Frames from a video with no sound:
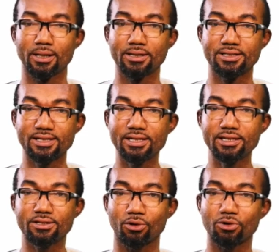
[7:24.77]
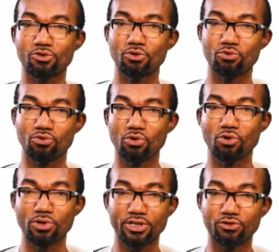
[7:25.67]
Seeds also
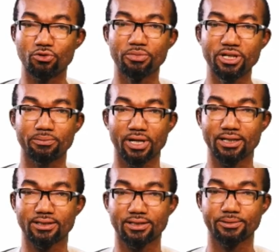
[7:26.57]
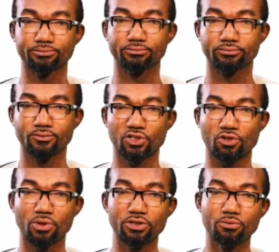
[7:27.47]
grow into big plants. So
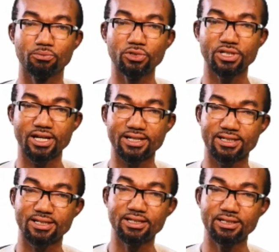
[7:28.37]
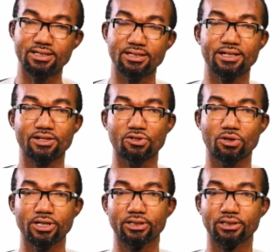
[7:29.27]
when you put a seed in the
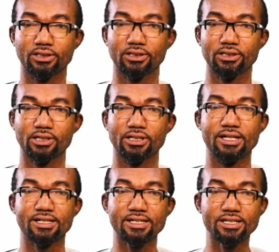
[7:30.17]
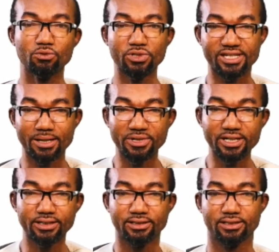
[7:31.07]
soil, the seed will
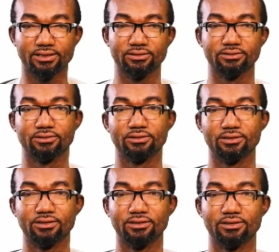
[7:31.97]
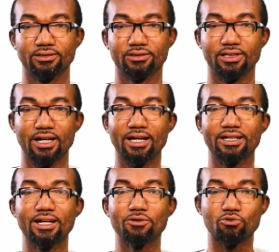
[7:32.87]
germinate and
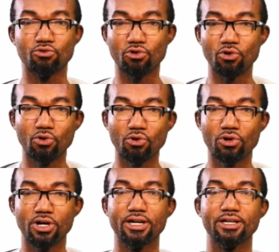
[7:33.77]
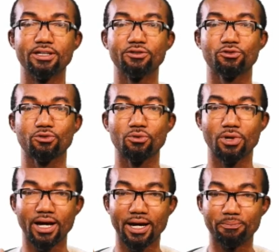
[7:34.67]
then grow into
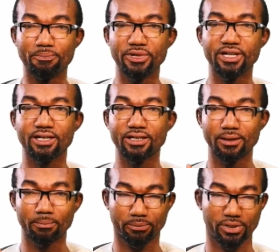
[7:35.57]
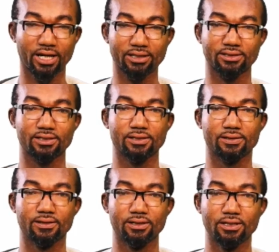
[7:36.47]
a big plant.
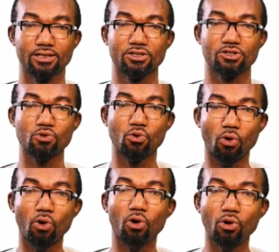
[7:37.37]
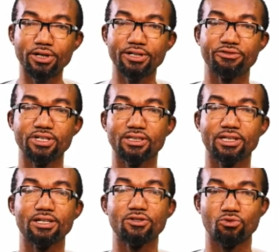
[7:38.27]
So all living
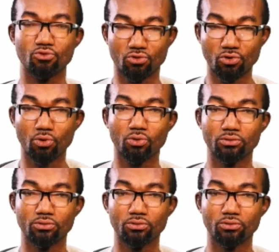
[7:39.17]
things grow.